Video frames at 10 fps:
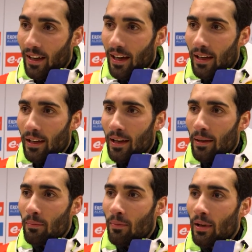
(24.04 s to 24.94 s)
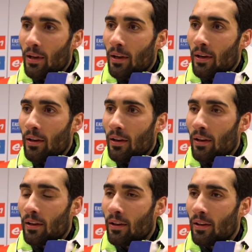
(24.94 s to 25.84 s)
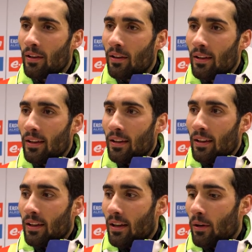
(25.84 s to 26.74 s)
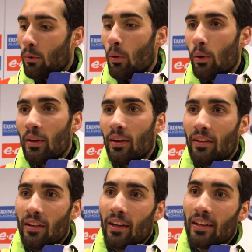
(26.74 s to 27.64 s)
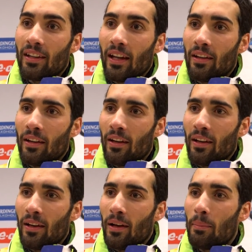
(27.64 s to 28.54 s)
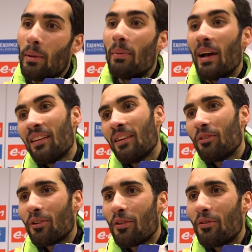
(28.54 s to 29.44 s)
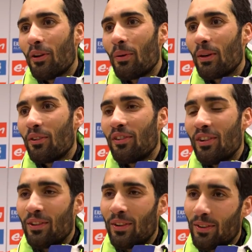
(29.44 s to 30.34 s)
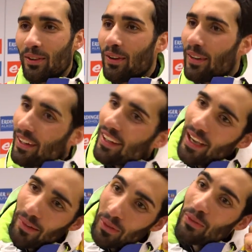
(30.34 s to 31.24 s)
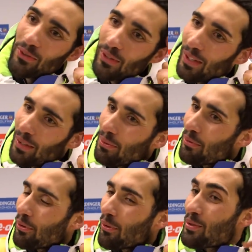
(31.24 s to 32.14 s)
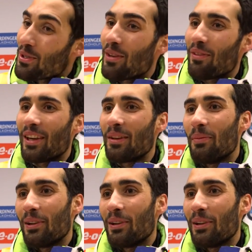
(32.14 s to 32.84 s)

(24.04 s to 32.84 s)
I'm worried that it can be bad then for the following of the season. So I want to shoot clean before shaving.